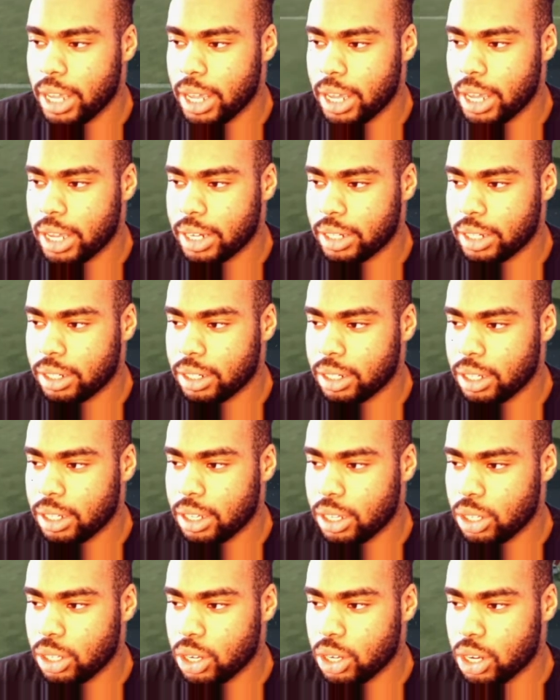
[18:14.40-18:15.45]
in
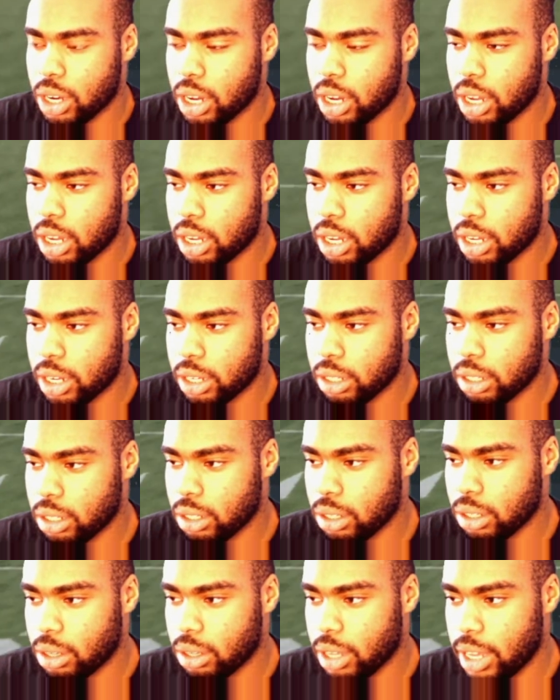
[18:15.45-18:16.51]
your
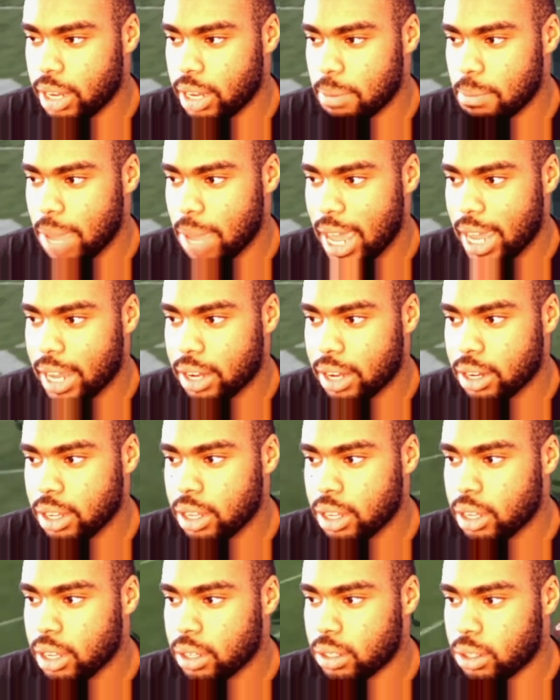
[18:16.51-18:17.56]
in man.
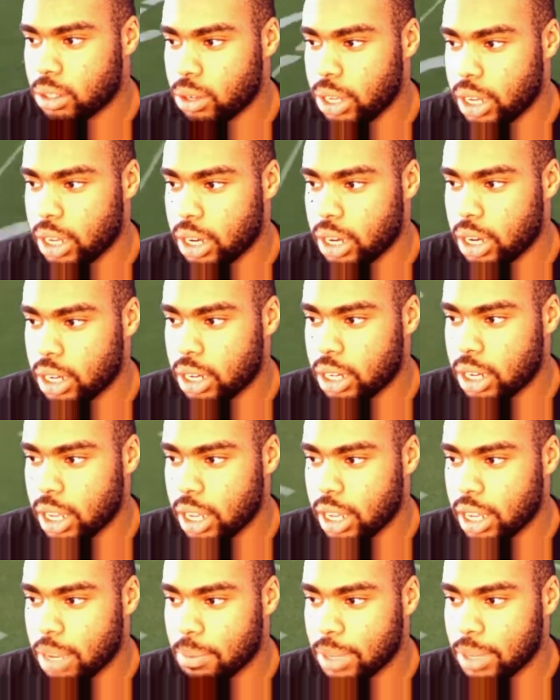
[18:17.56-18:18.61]
So here they
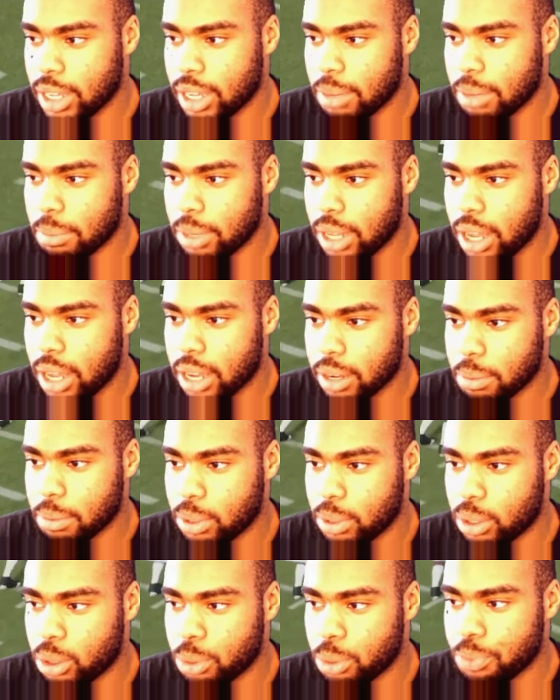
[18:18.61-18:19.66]
come and get blocked,
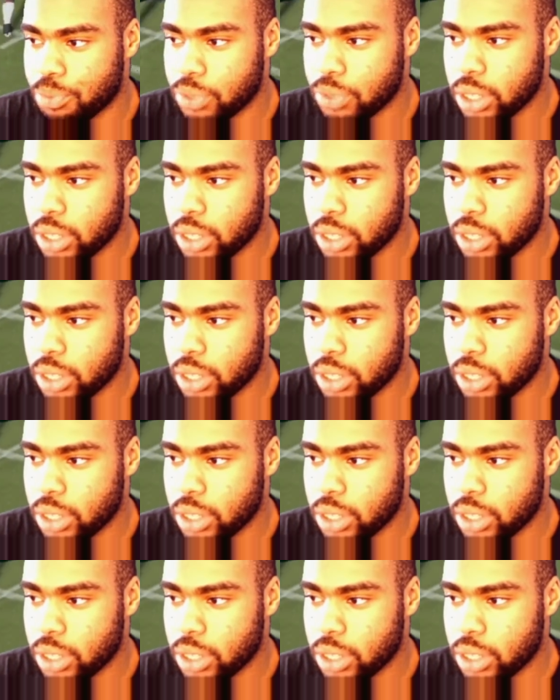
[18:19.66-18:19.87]
boom.